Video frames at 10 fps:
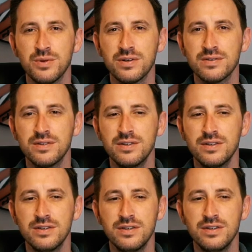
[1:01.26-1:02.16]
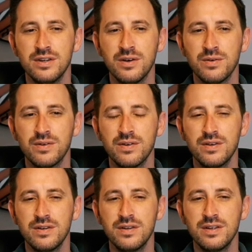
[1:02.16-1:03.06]
were, you know,
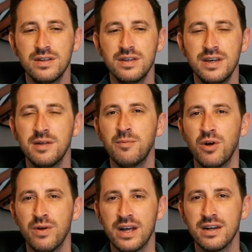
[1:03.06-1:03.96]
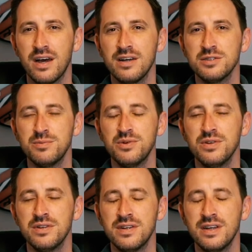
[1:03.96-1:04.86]
getting more recognizable
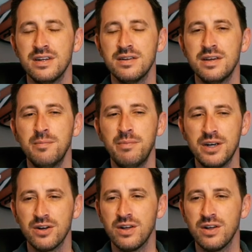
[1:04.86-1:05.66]
and, and bigger